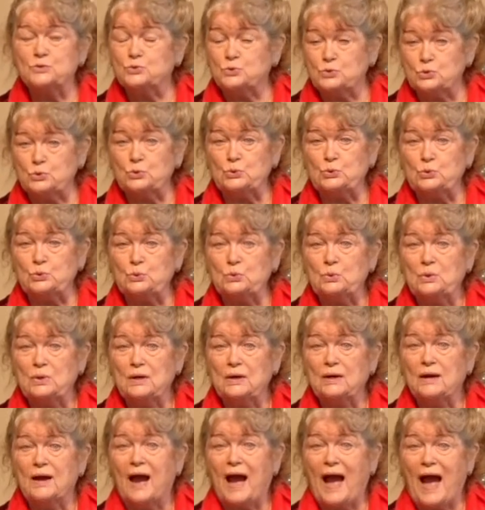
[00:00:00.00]
do
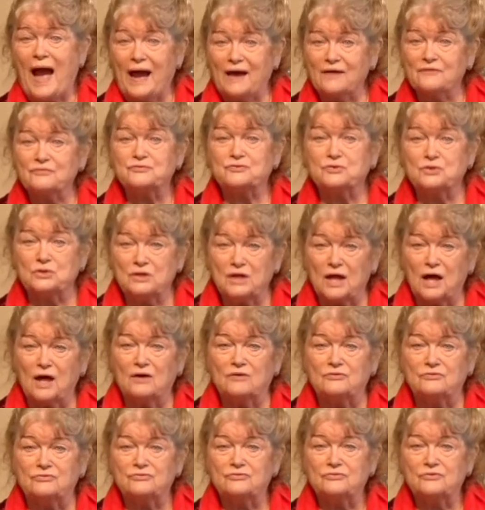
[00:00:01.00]
have to
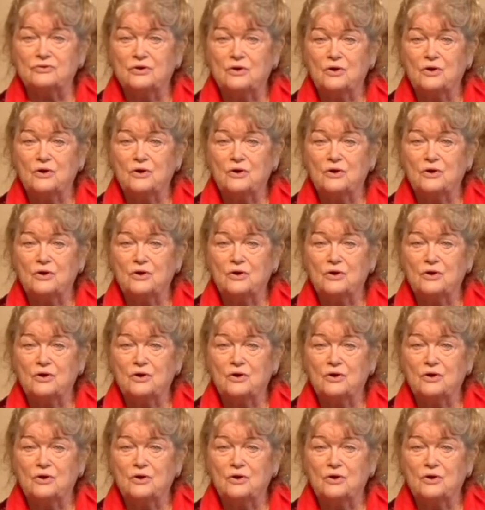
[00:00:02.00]
love